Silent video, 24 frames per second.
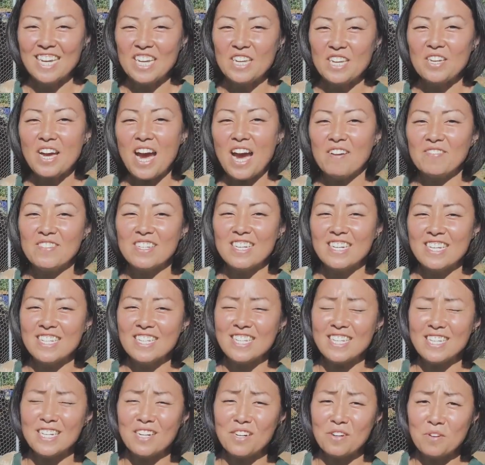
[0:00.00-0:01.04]
you have to
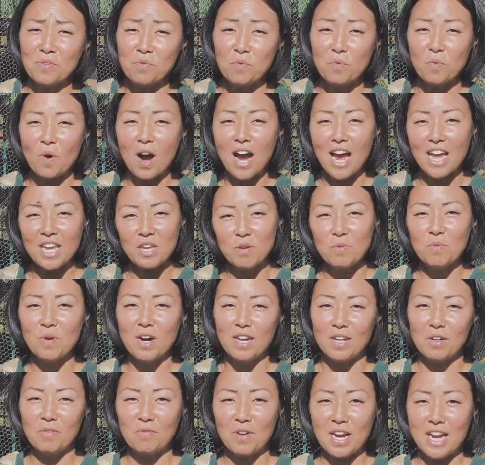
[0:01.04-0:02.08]
consider why you
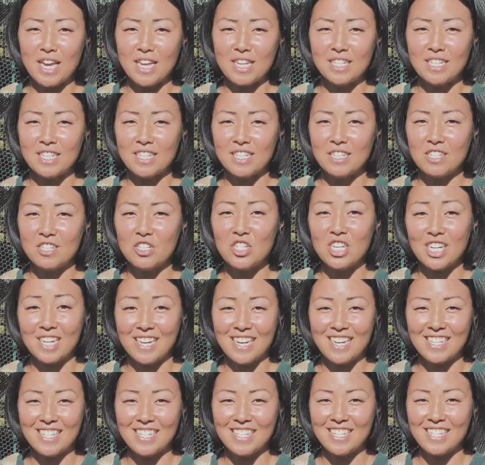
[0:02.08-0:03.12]
want to raise
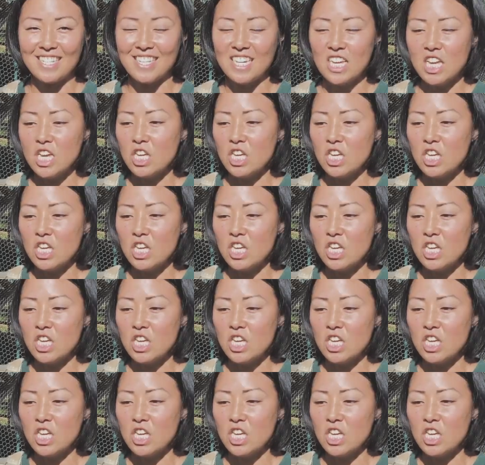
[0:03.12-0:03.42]
chickens.